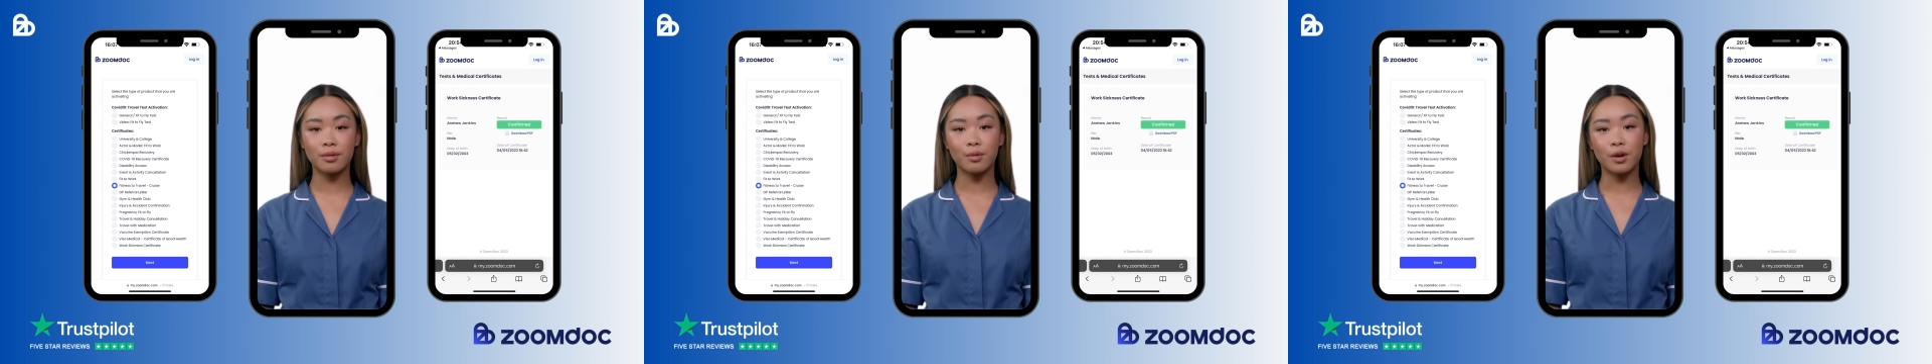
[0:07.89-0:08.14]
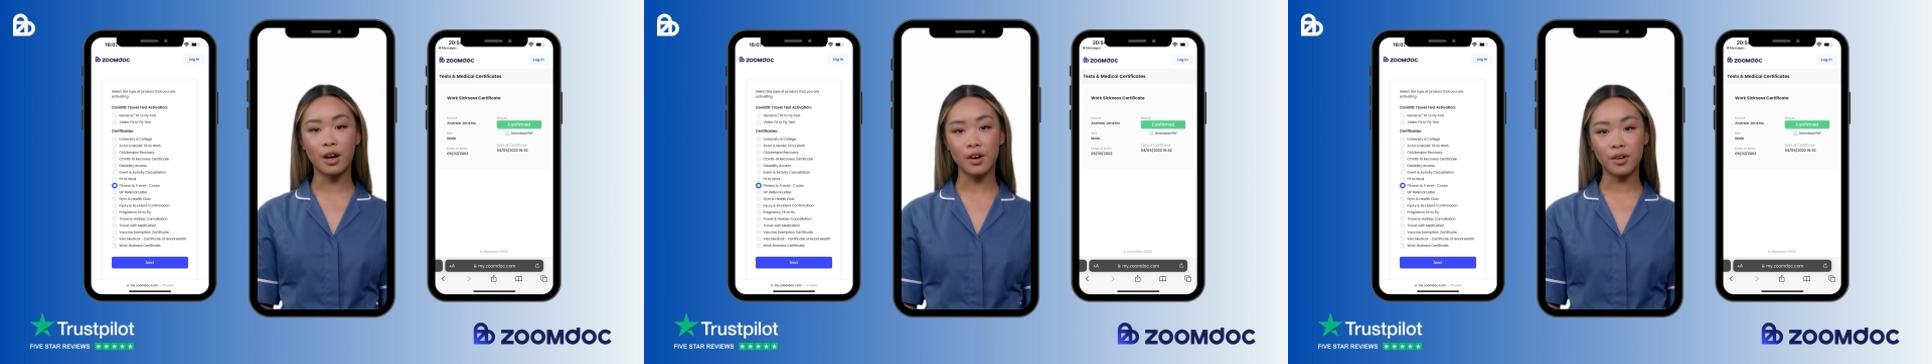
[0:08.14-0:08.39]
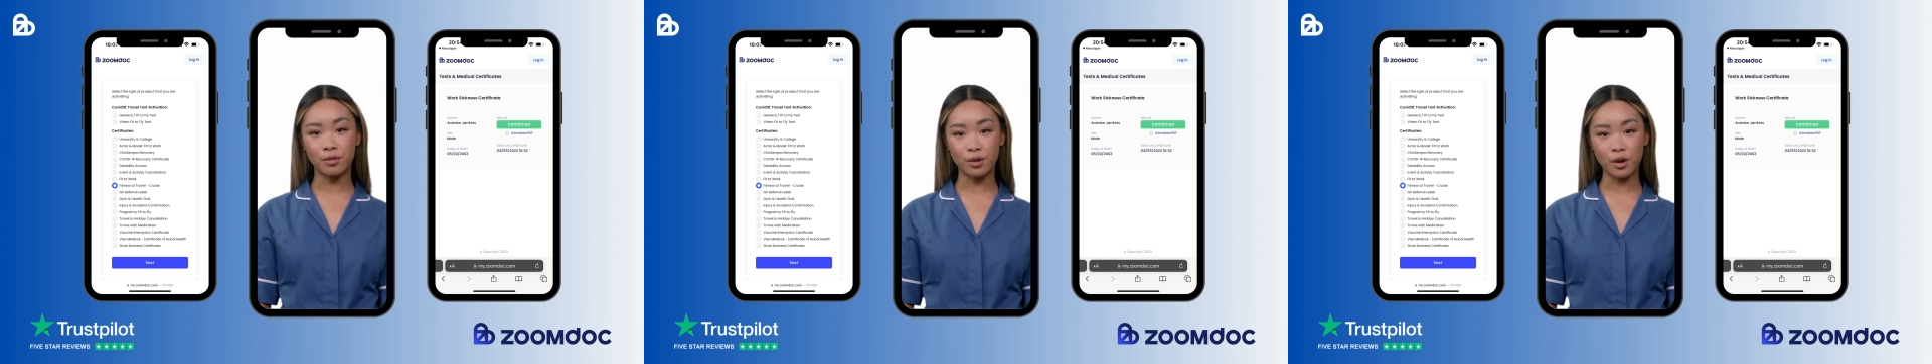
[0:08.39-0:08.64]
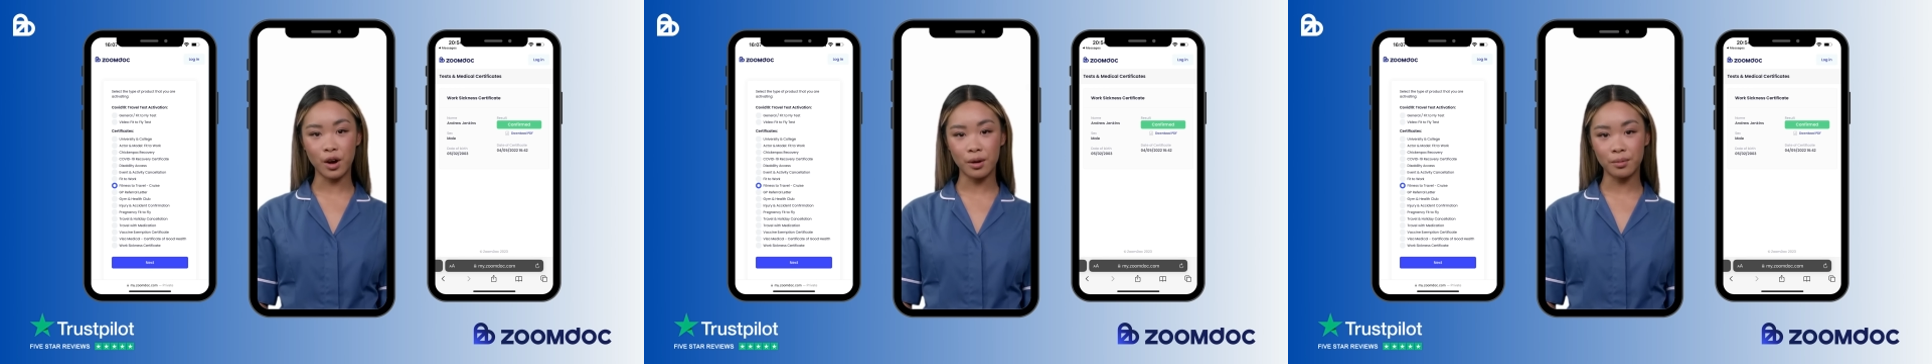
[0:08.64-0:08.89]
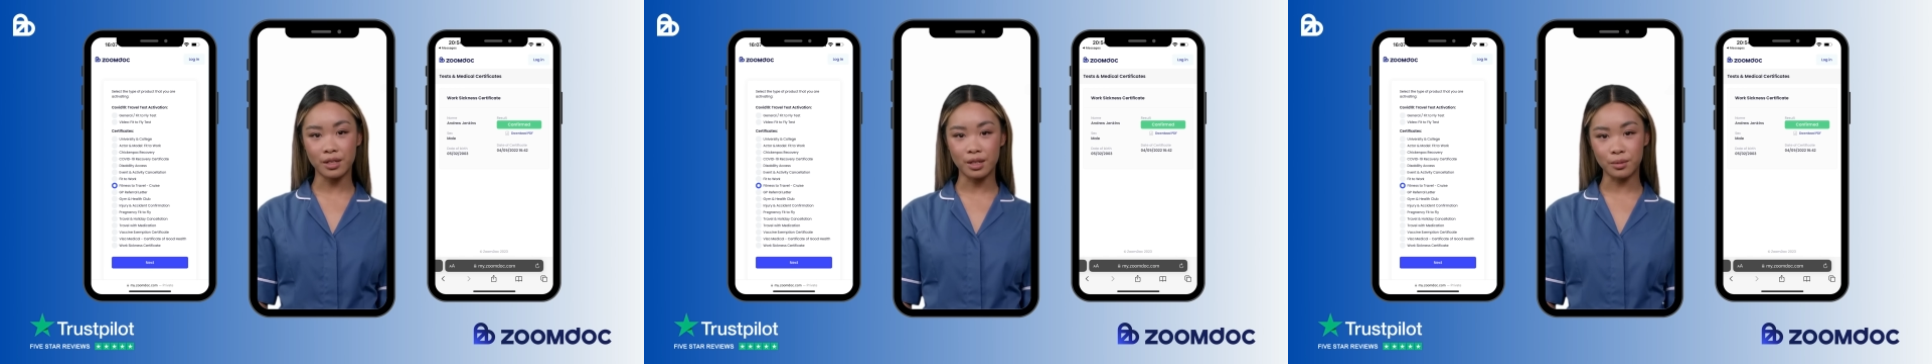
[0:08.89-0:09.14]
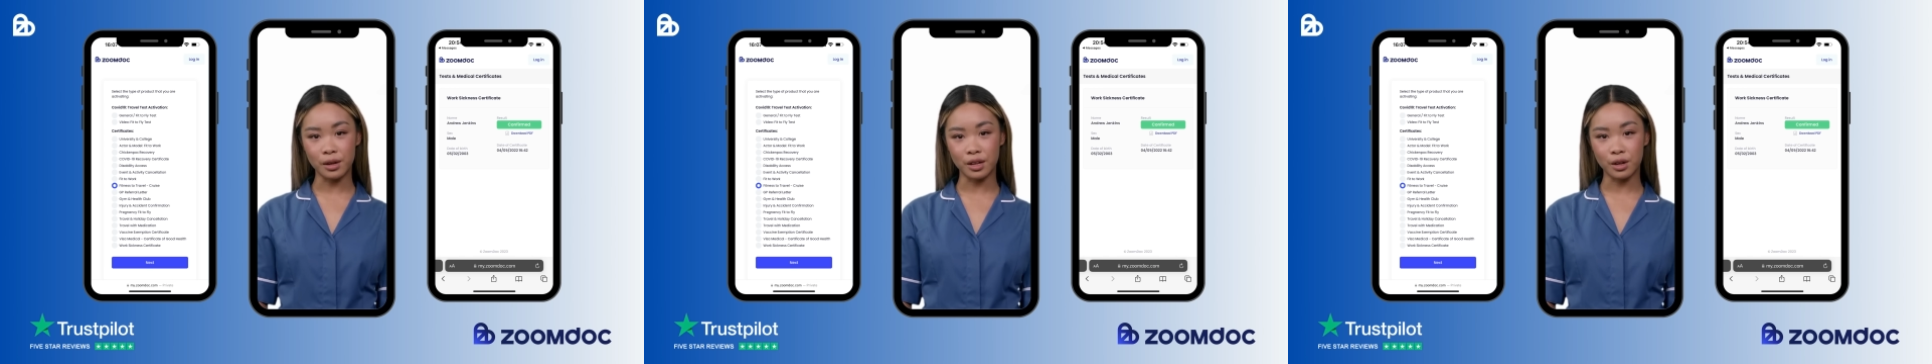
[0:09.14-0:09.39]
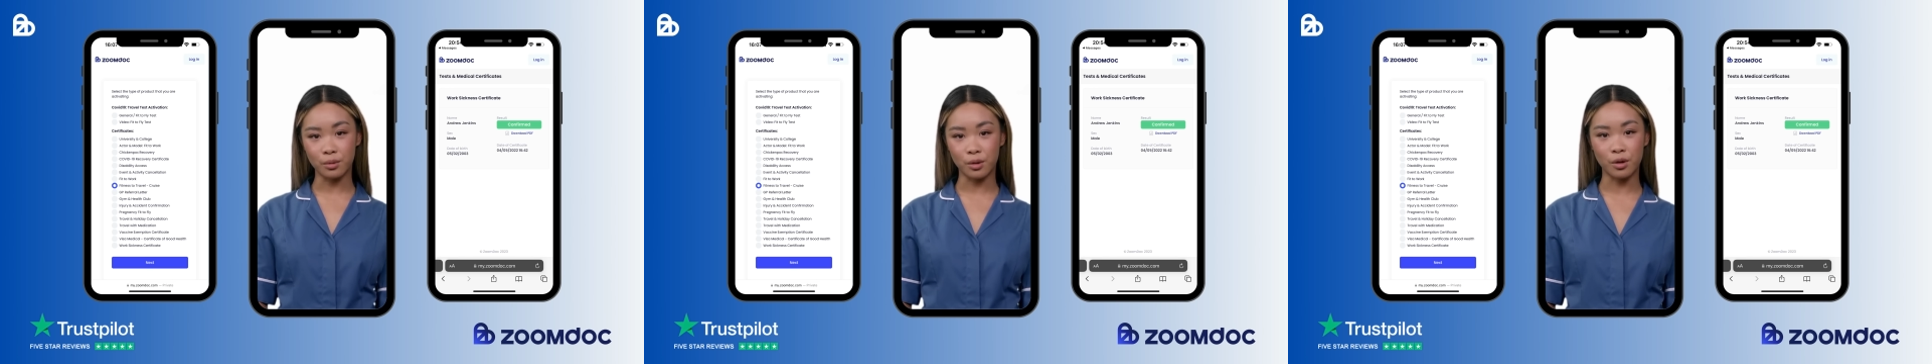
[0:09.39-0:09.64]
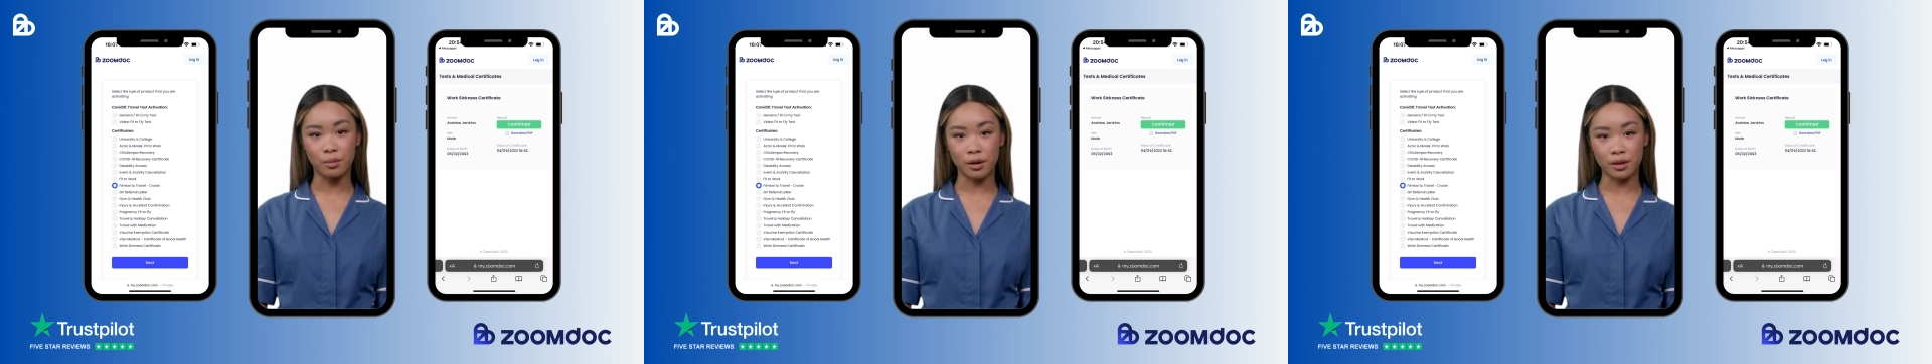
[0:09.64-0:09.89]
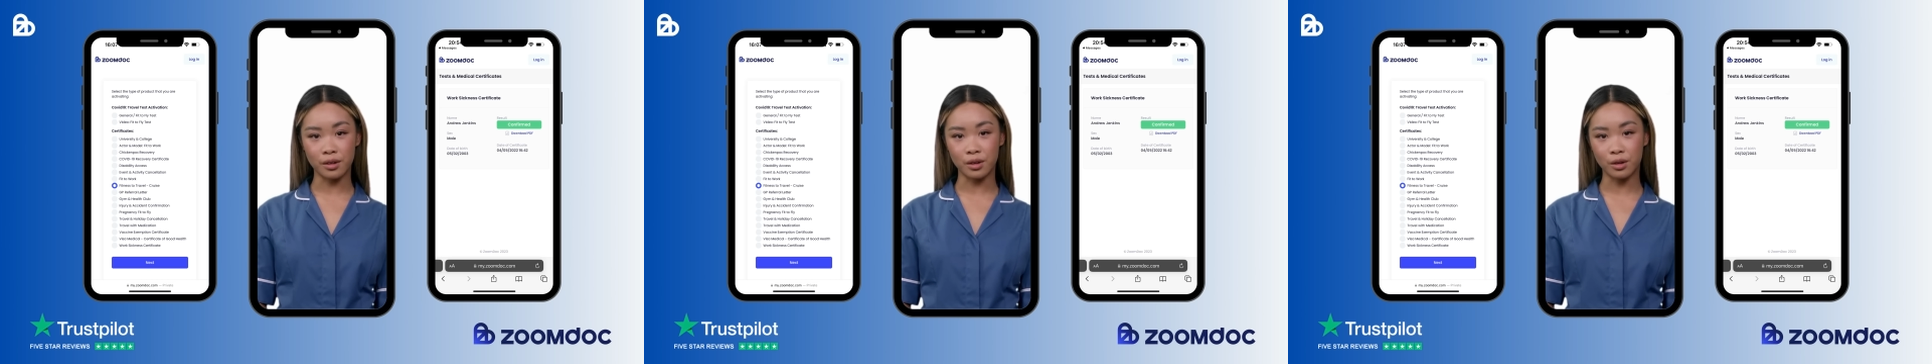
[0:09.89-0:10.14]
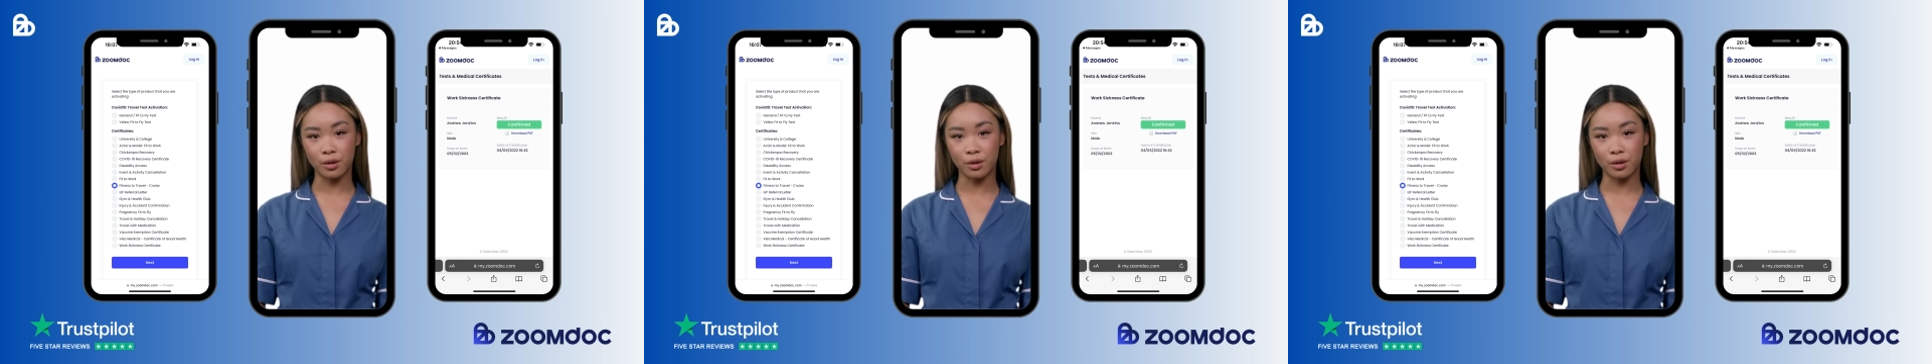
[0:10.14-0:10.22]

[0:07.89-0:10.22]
without the requirement to make an appointment